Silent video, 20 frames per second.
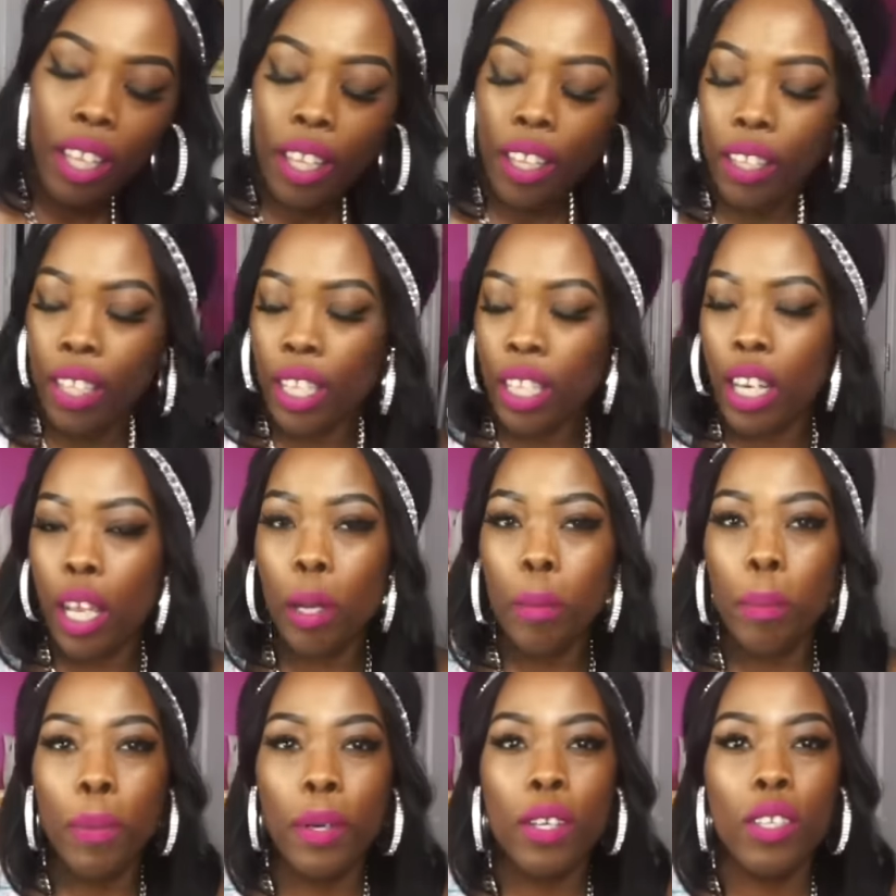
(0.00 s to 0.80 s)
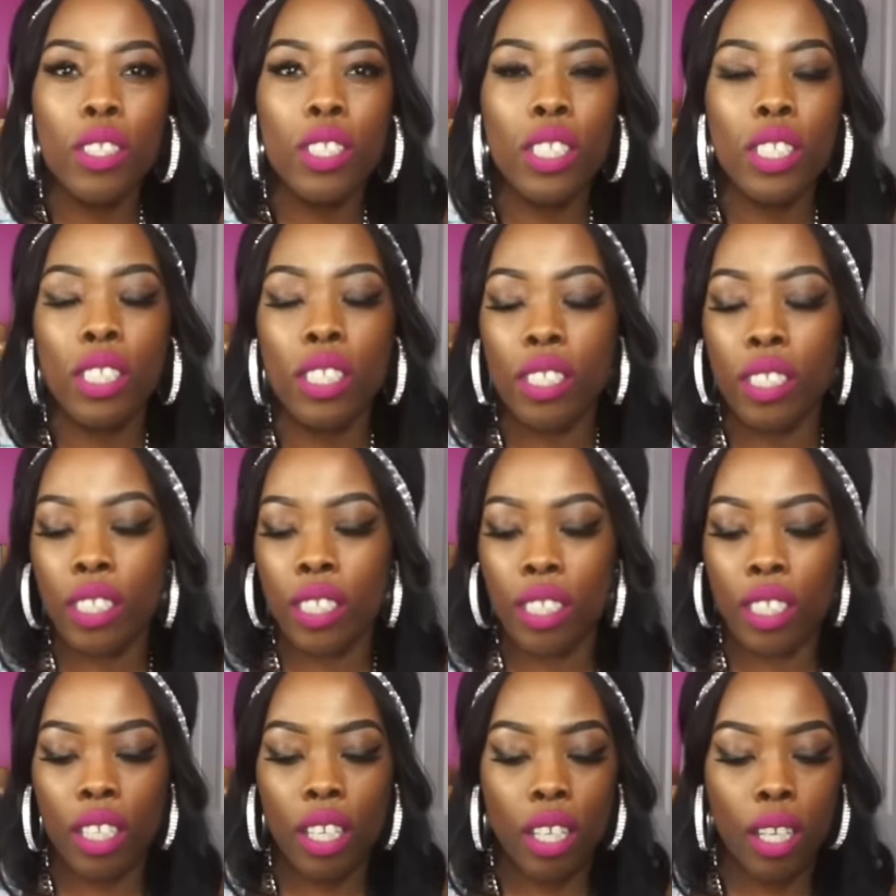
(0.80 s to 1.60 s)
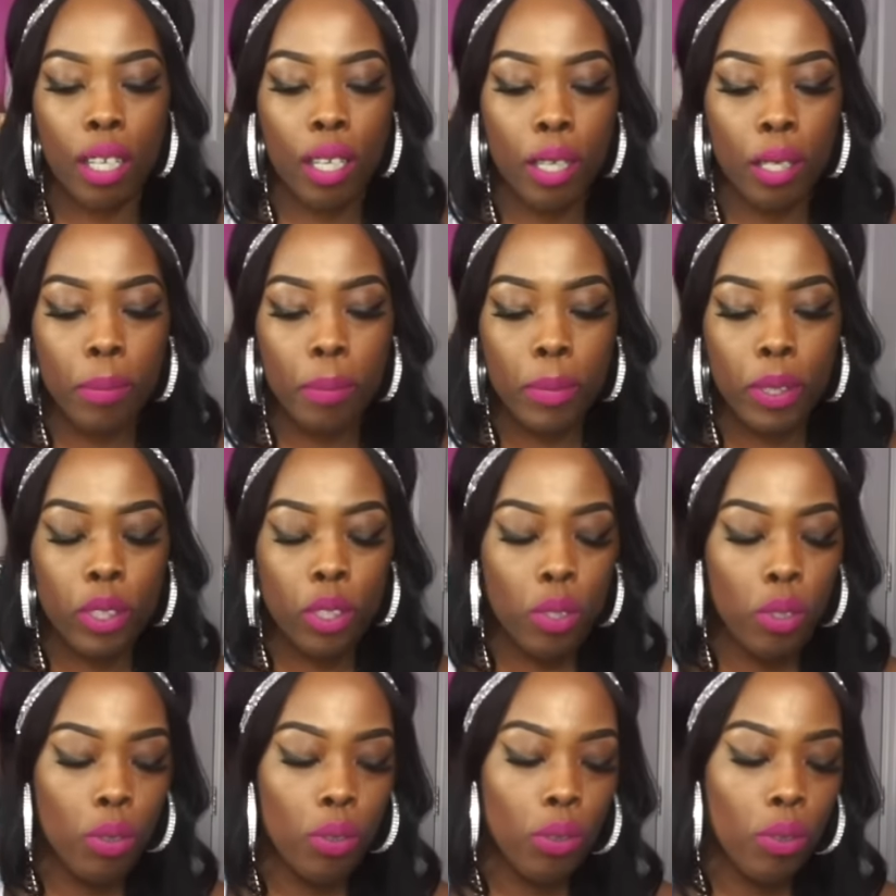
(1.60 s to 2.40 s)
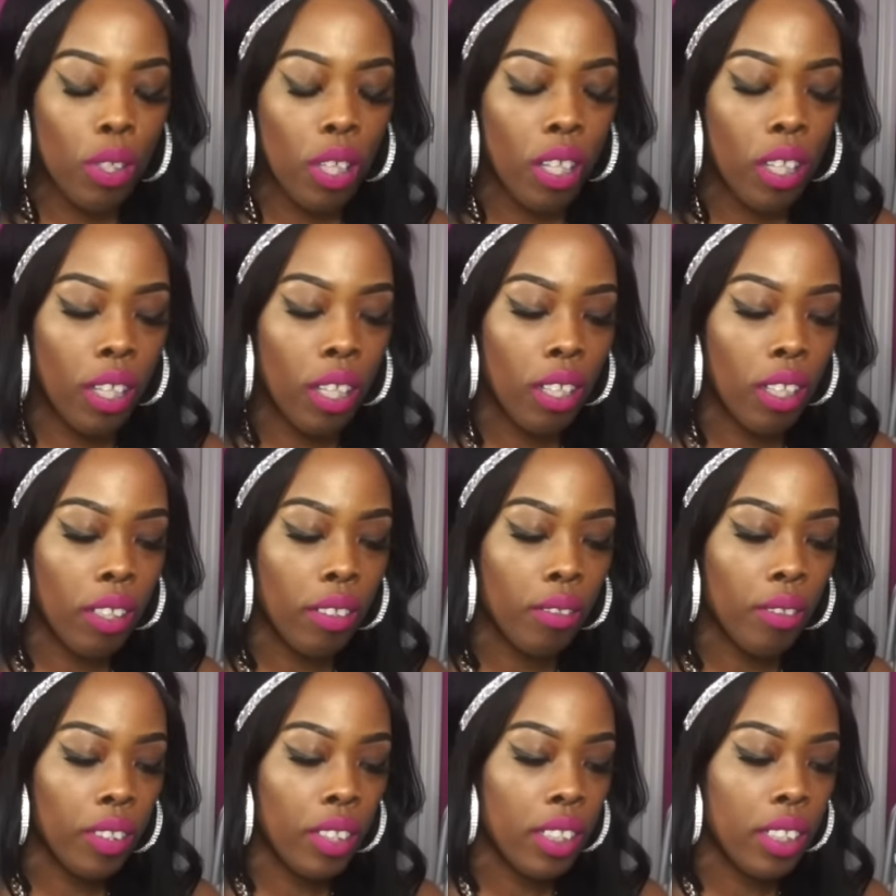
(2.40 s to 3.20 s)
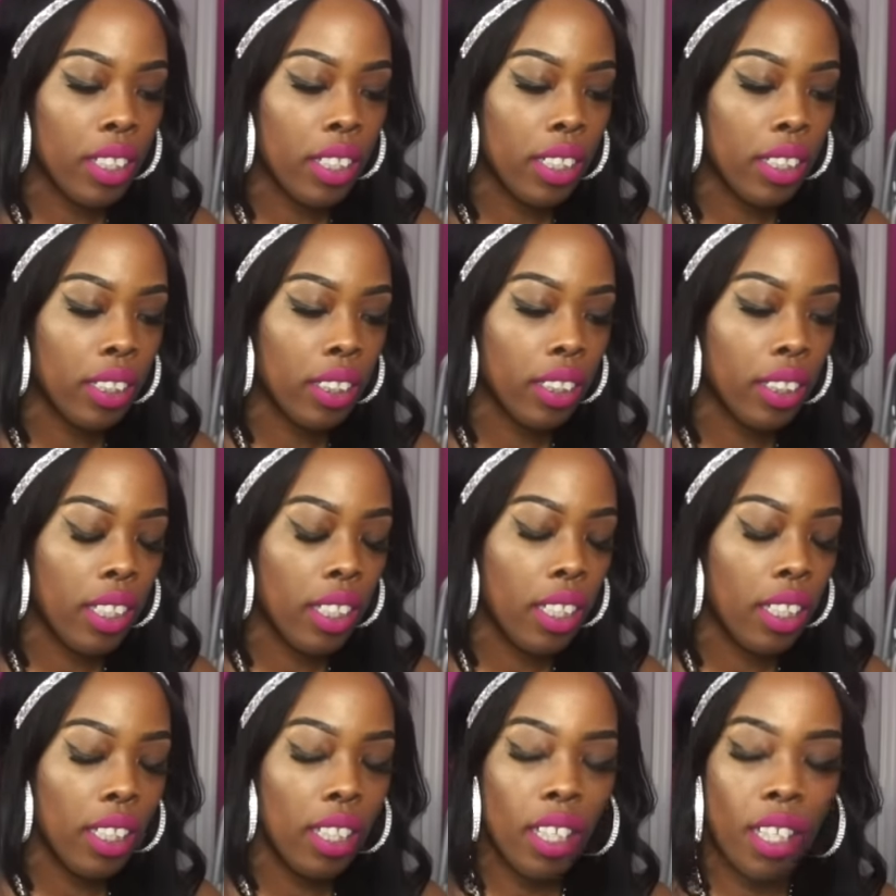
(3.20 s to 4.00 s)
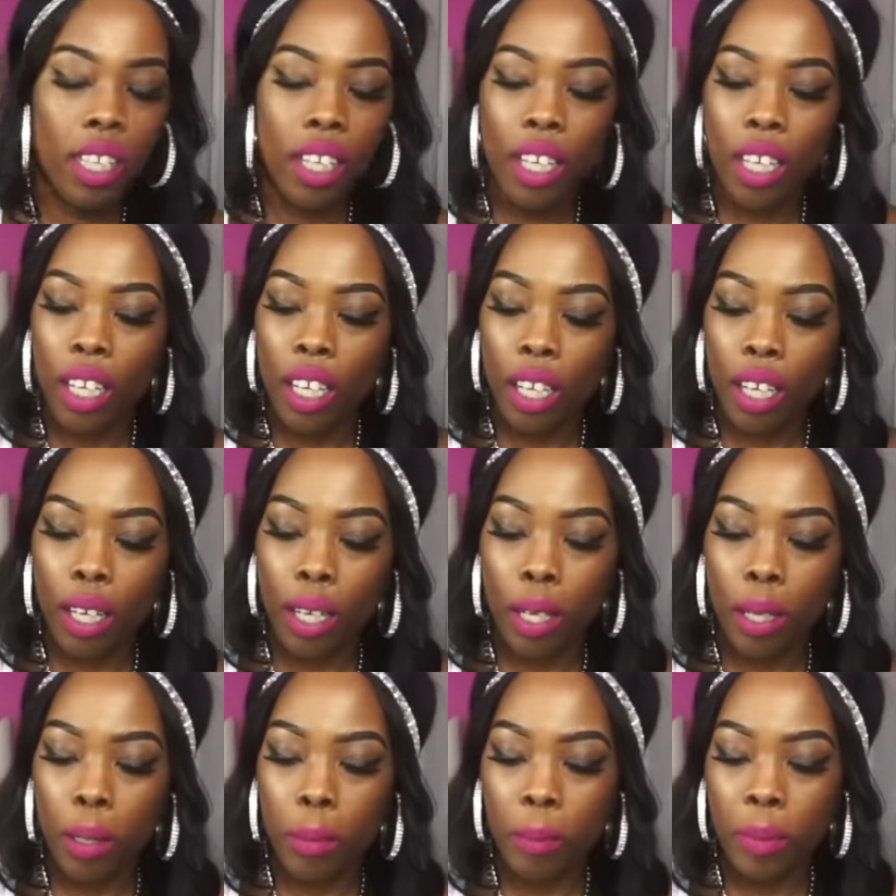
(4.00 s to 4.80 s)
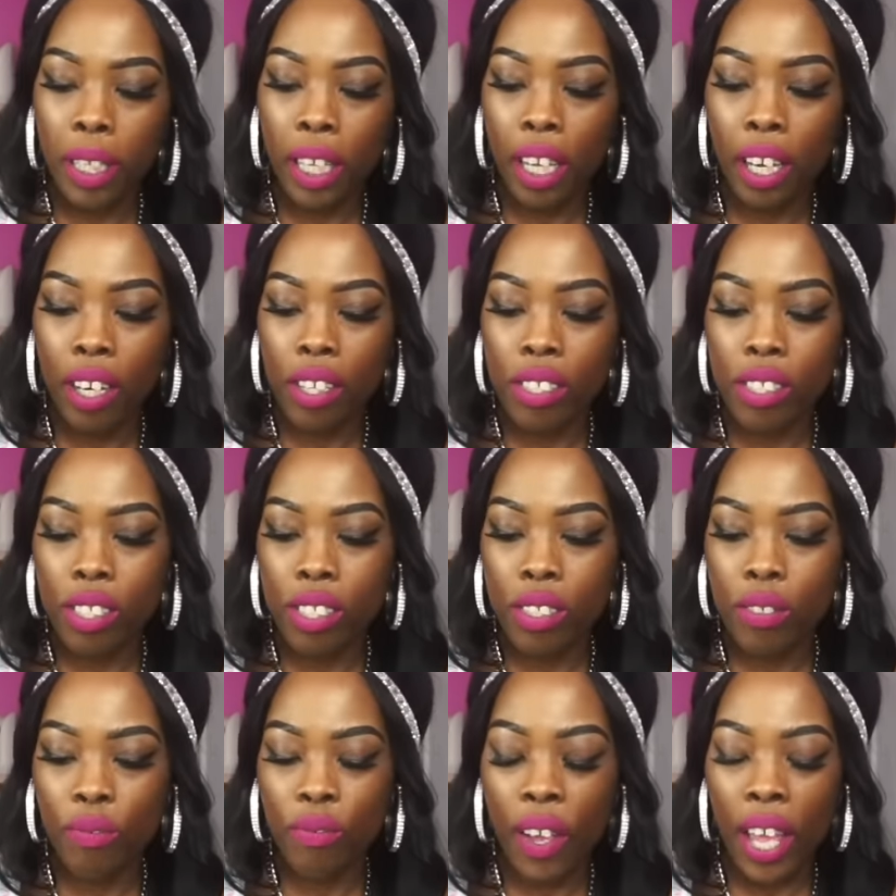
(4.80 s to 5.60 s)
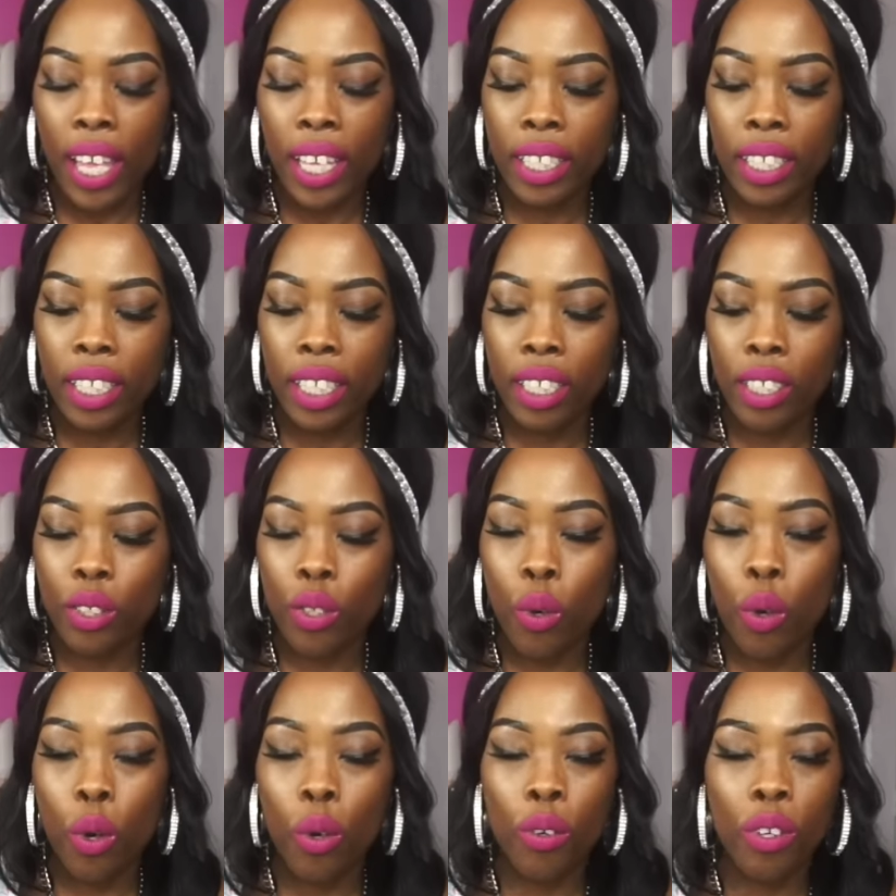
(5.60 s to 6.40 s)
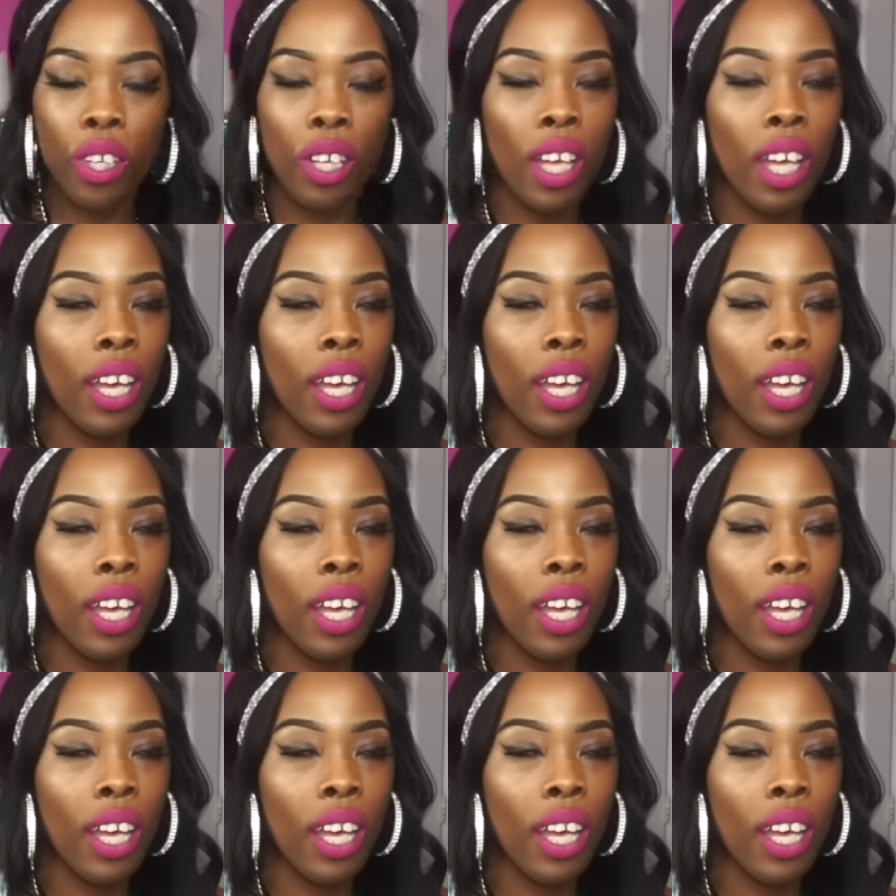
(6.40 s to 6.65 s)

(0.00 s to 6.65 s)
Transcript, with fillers: And then I purchased um, two of the Disney um, characters, Finding Dory.